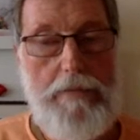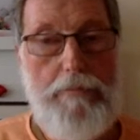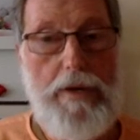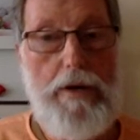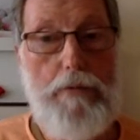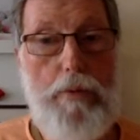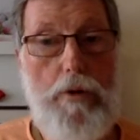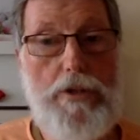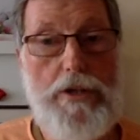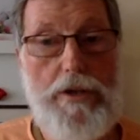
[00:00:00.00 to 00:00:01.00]
middle
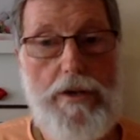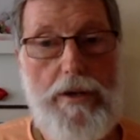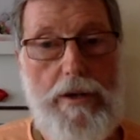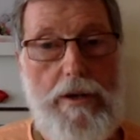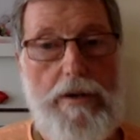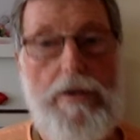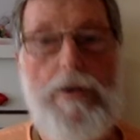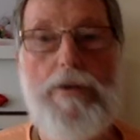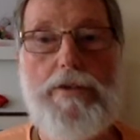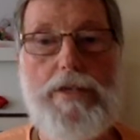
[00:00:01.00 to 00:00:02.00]
portion
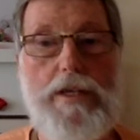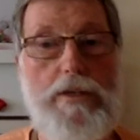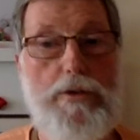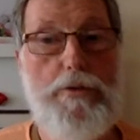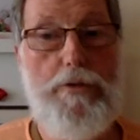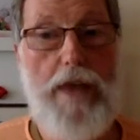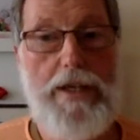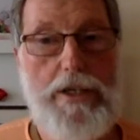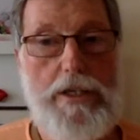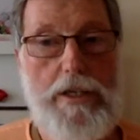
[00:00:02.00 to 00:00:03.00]
goes into
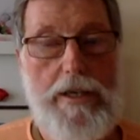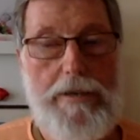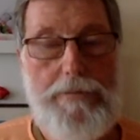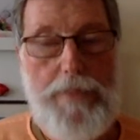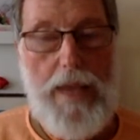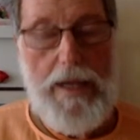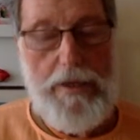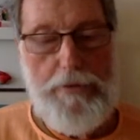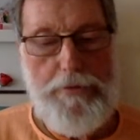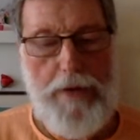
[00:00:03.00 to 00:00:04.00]
flesh, and
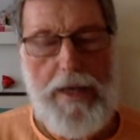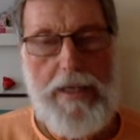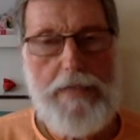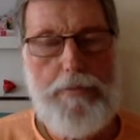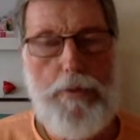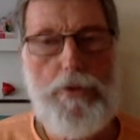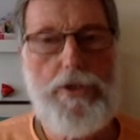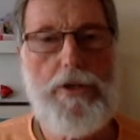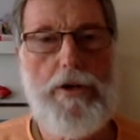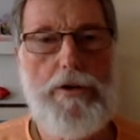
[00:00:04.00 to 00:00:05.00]
the finest
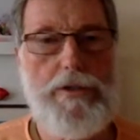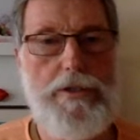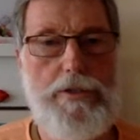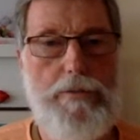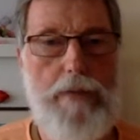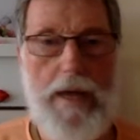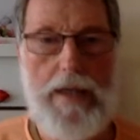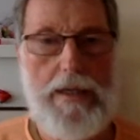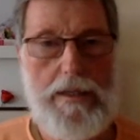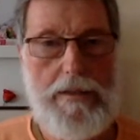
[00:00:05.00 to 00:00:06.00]
portion goes into
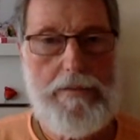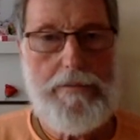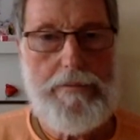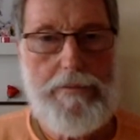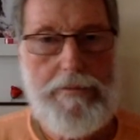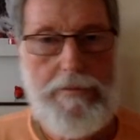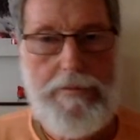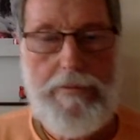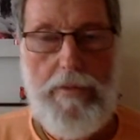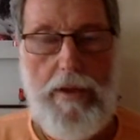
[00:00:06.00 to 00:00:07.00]
mind.
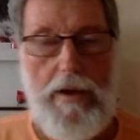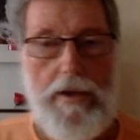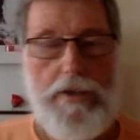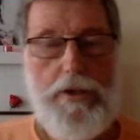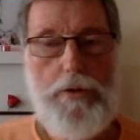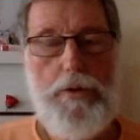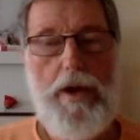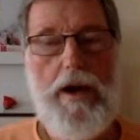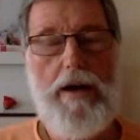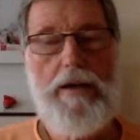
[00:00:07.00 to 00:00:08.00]
So we
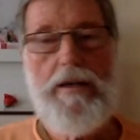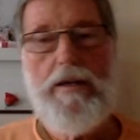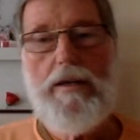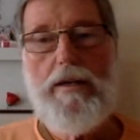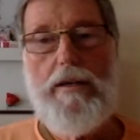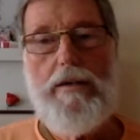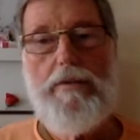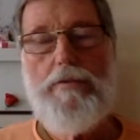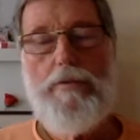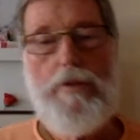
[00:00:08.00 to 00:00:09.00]
are
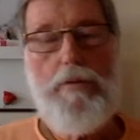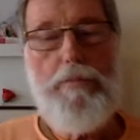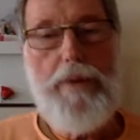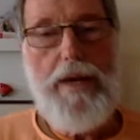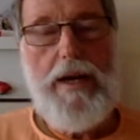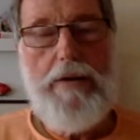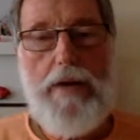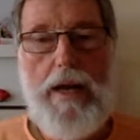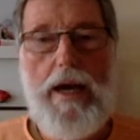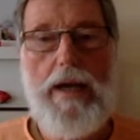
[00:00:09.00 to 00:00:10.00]
completely
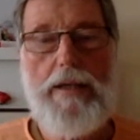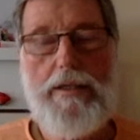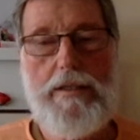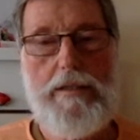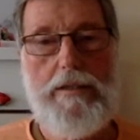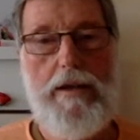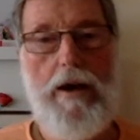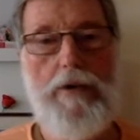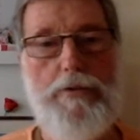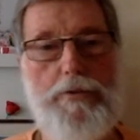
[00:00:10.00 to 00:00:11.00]
reliant
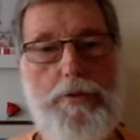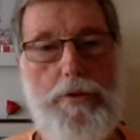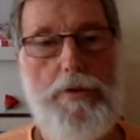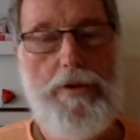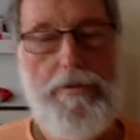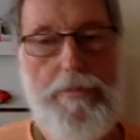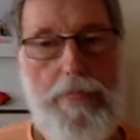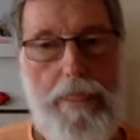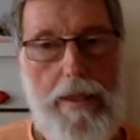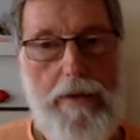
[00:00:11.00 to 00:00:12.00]
on food.
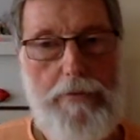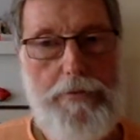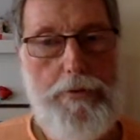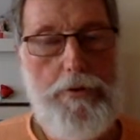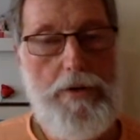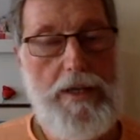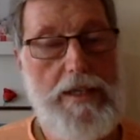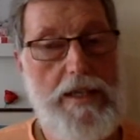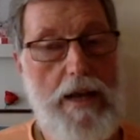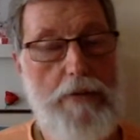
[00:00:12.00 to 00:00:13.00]
Food
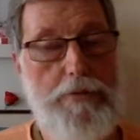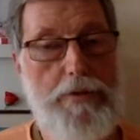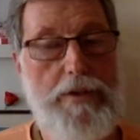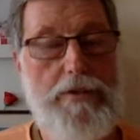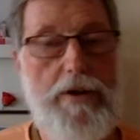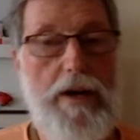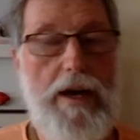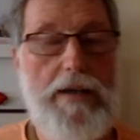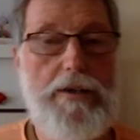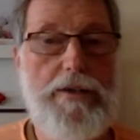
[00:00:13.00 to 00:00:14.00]
itself is
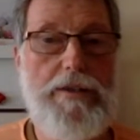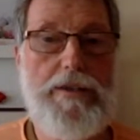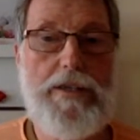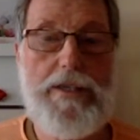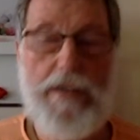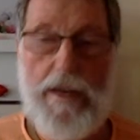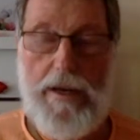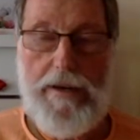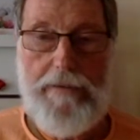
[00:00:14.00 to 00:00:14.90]
reliant on the sun.